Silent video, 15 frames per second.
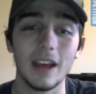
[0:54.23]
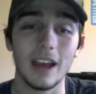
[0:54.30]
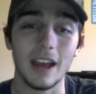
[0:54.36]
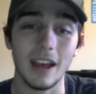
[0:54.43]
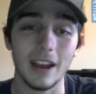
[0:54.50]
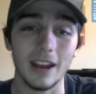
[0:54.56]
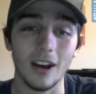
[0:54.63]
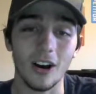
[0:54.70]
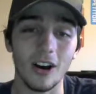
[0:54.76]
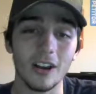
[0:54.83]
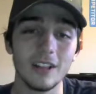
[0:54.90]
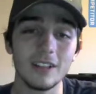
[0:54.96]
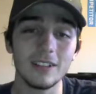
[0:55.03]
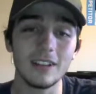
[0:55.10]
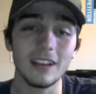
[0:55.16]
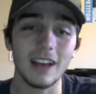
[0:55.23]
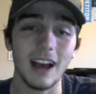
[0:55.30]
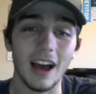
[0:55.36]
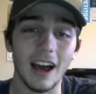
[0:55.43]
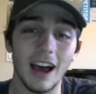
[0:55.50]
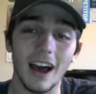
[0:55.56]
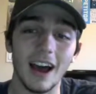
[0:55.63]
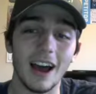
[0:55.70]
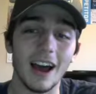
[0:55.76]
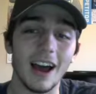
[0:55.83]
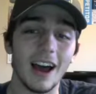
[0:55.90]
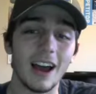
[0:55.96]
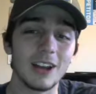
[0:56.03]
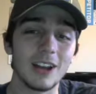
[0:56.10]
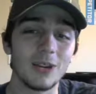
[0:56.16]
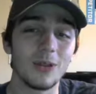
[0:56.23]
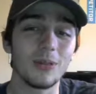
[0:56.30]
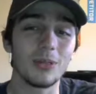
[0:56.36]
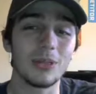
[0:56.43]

And honestly, I don't